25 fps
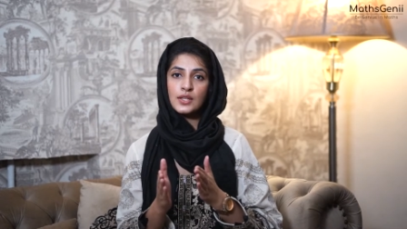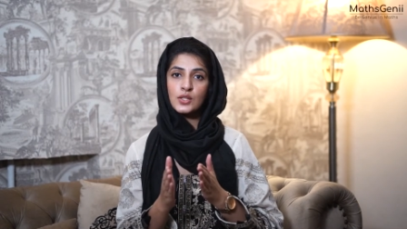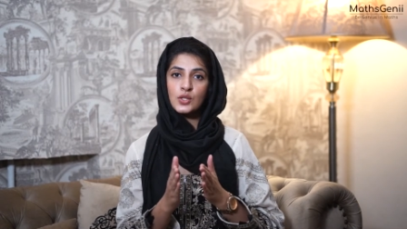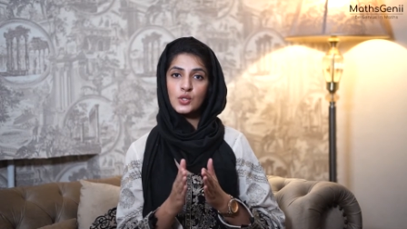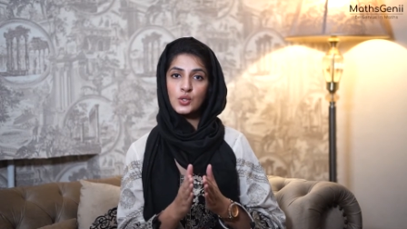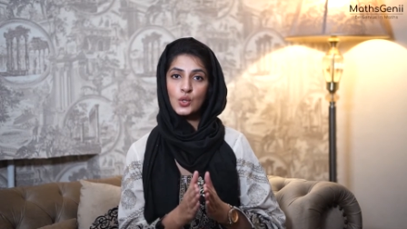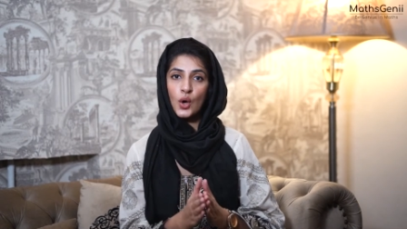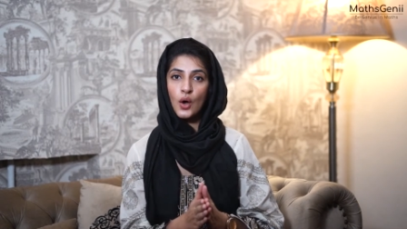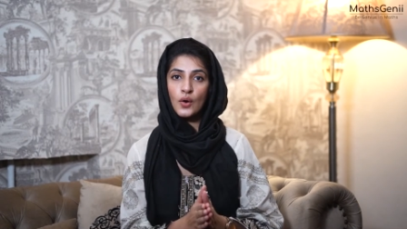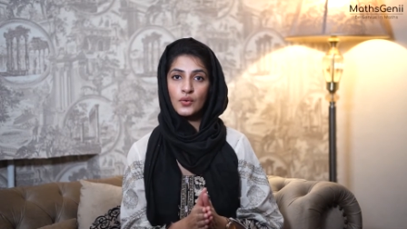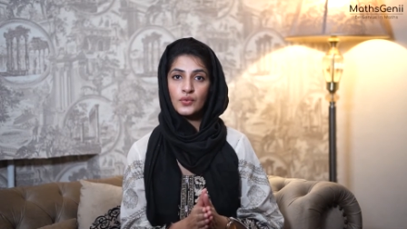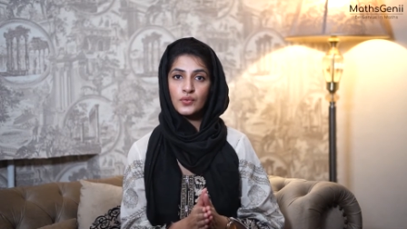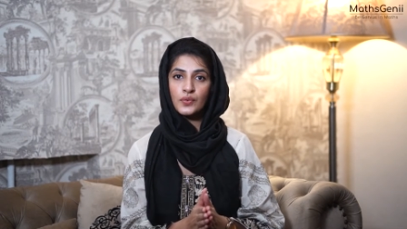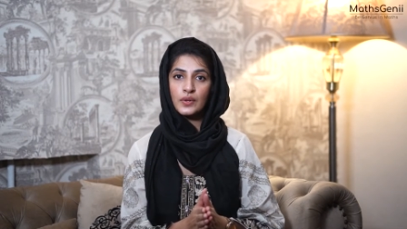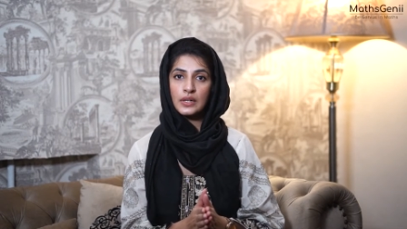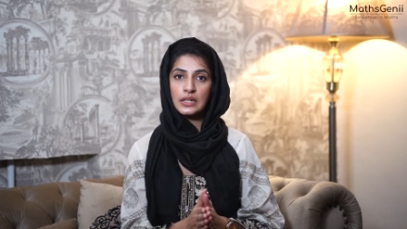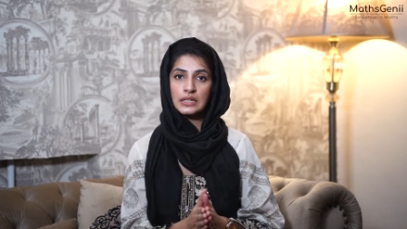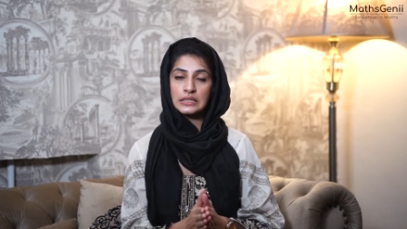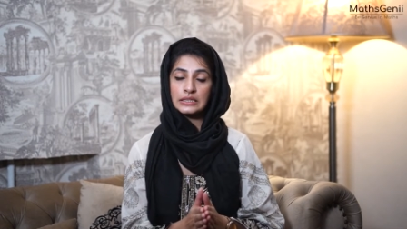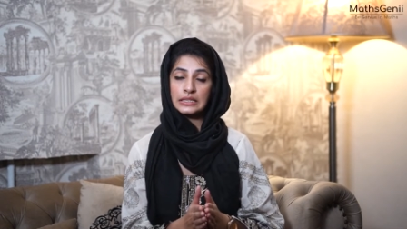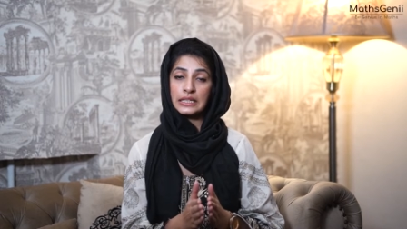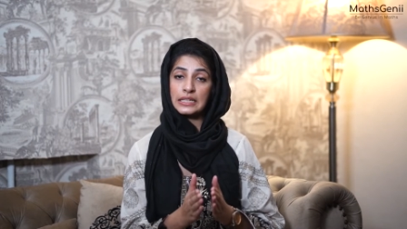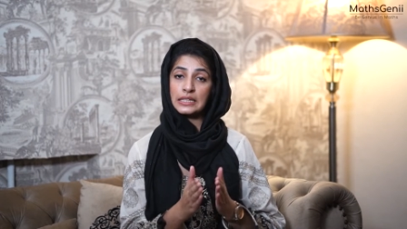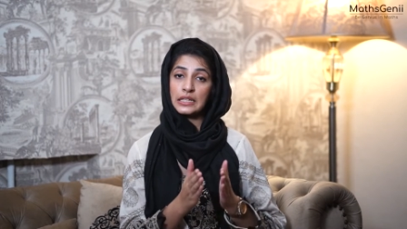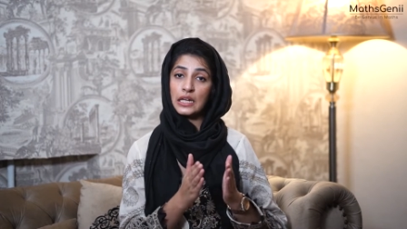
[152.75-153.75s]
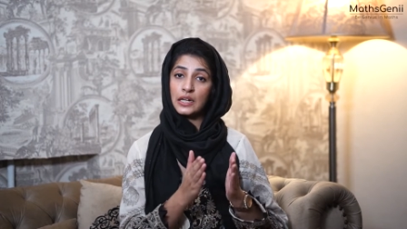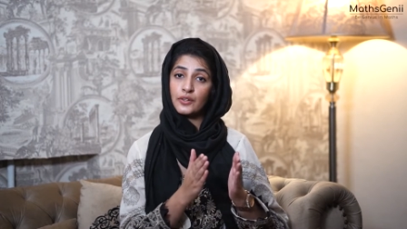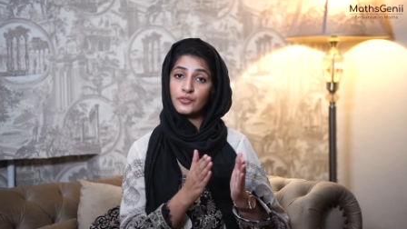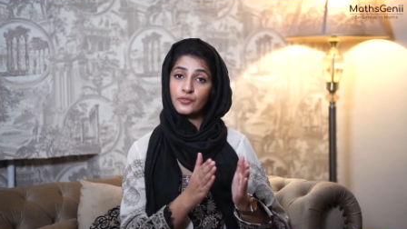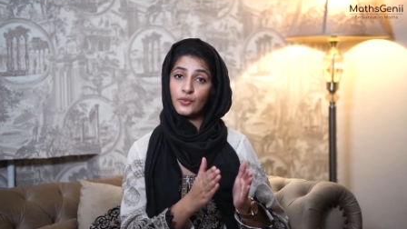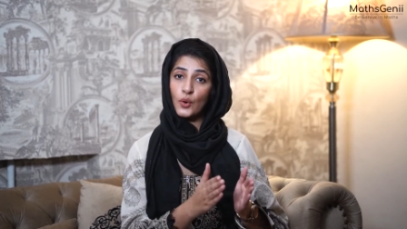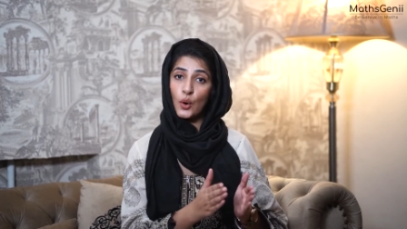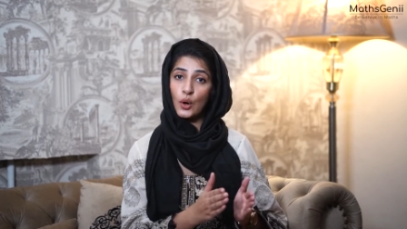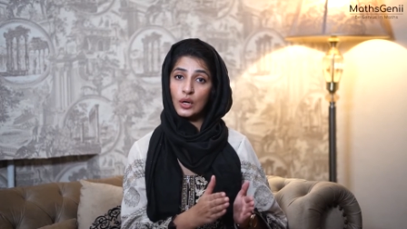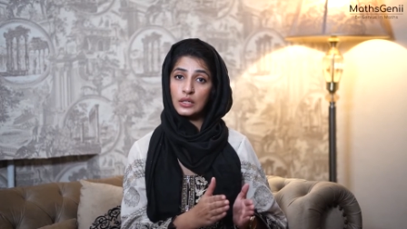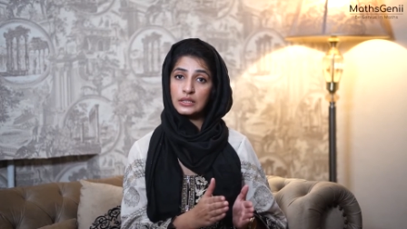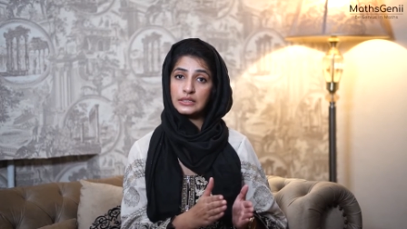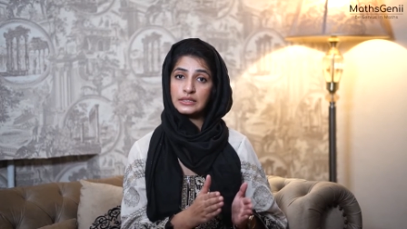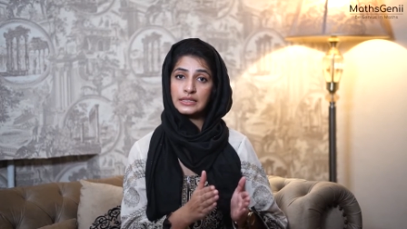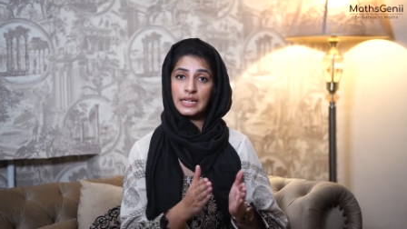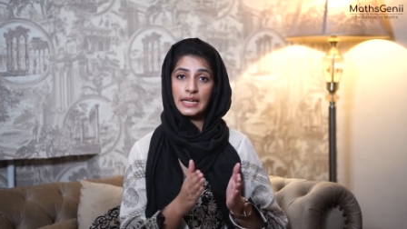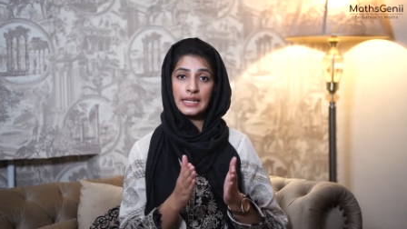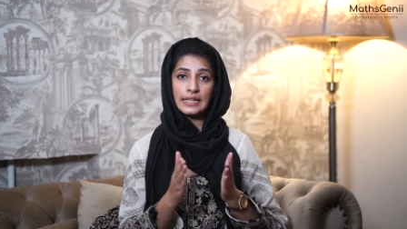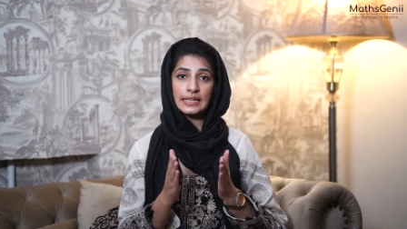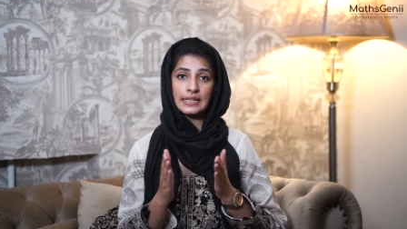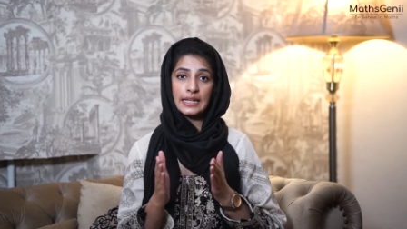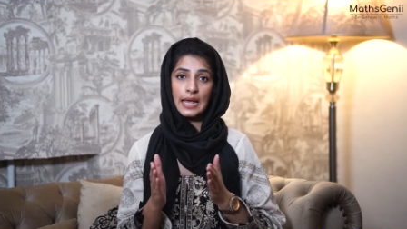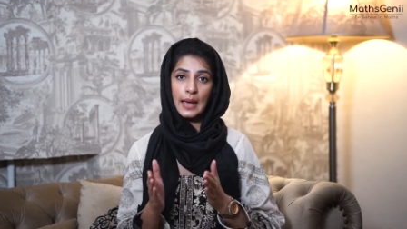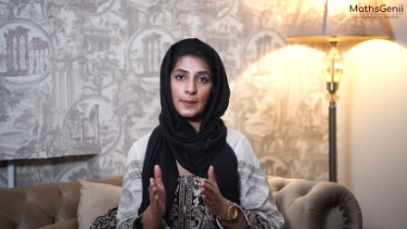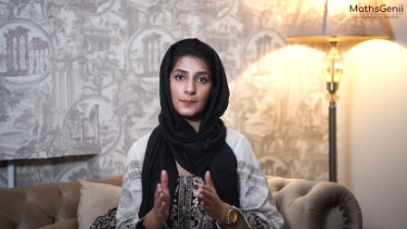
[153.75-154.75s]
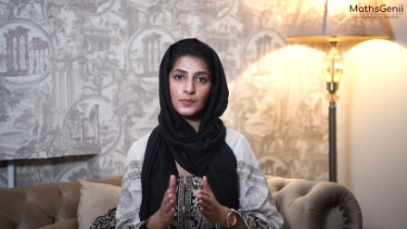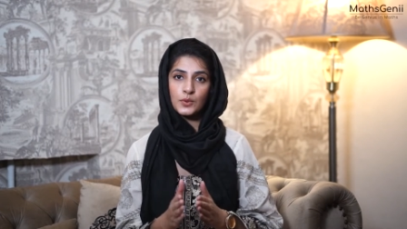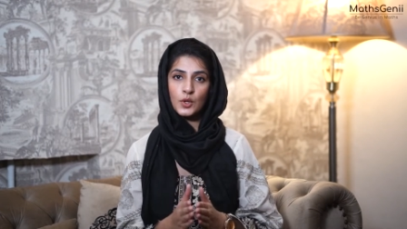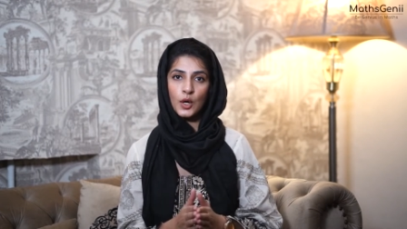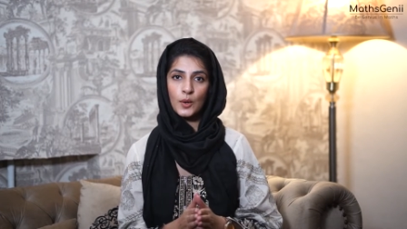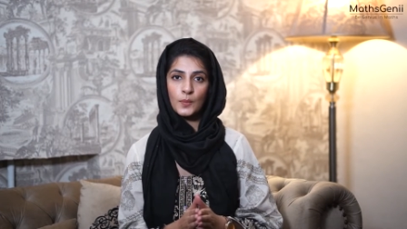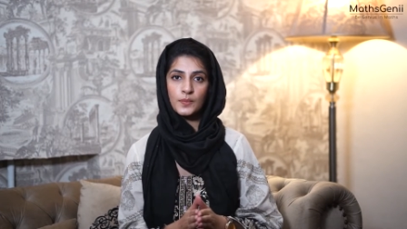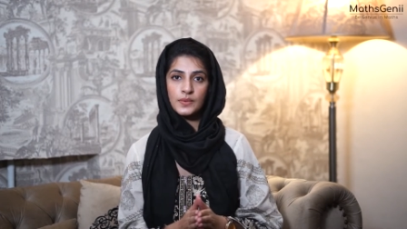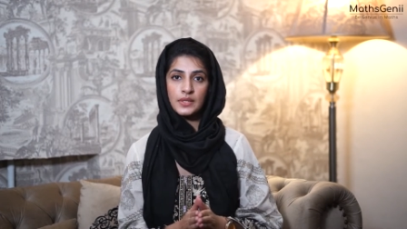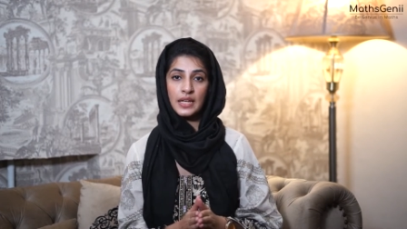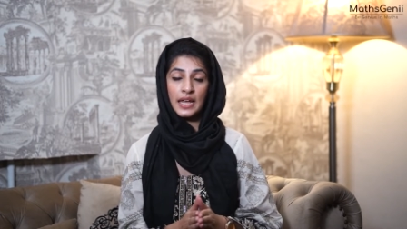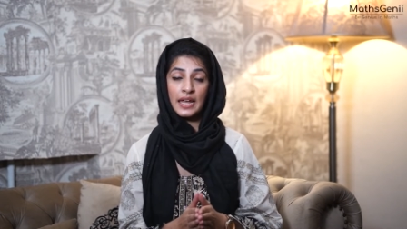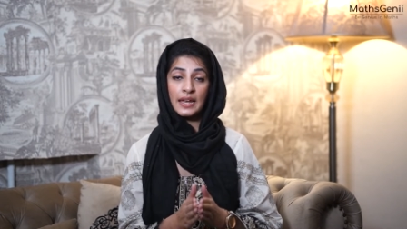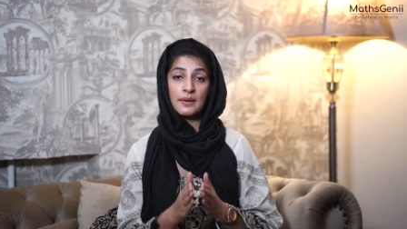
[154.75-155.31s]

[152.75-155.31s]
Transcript: and softwares in our phones and laptops